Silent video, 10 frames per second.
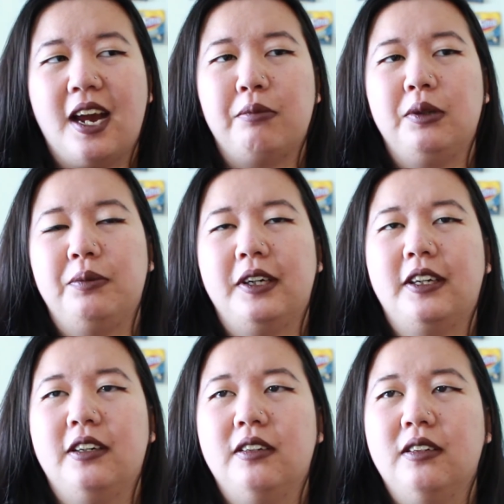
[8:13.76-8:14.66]
Abbey
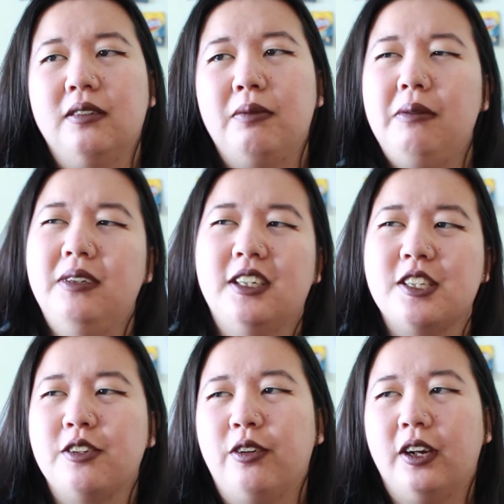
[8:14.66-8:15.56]
Buck, maybe
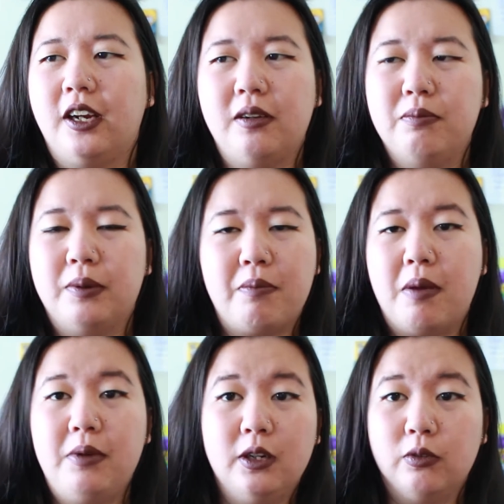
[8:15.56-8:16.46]
not so great, but
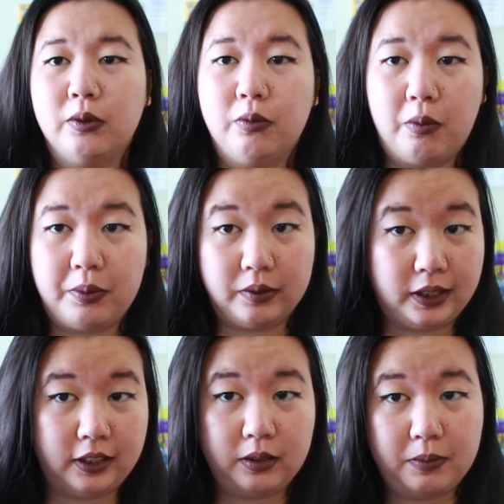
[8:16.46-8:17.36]
maybe your room won't be able
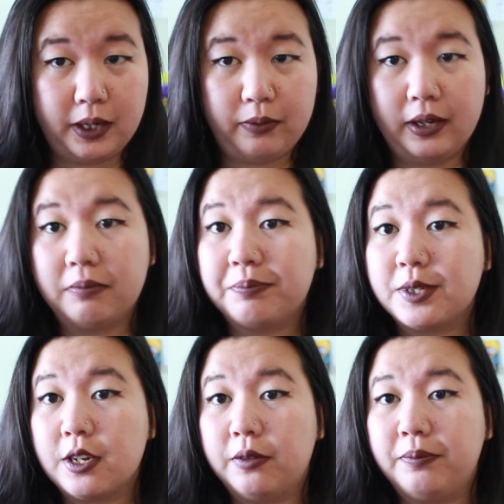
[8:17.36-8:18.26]
to hear them anyway.
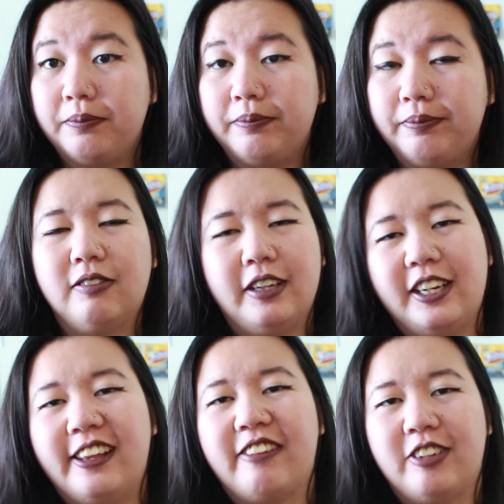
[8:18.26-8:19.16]
So I've
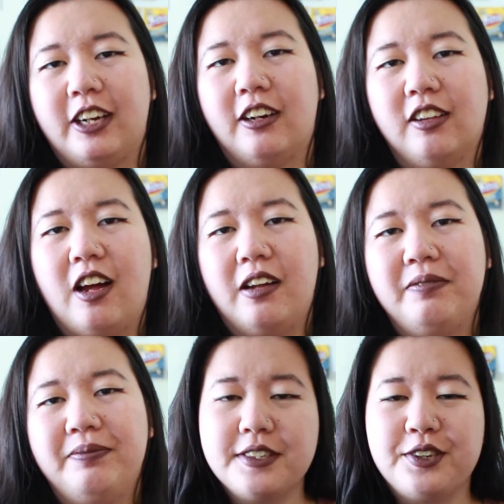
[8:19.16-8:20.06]
liked living here a
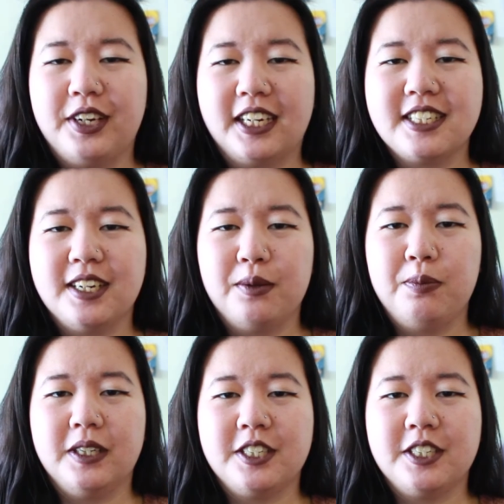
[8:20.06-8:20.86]
lot. So next up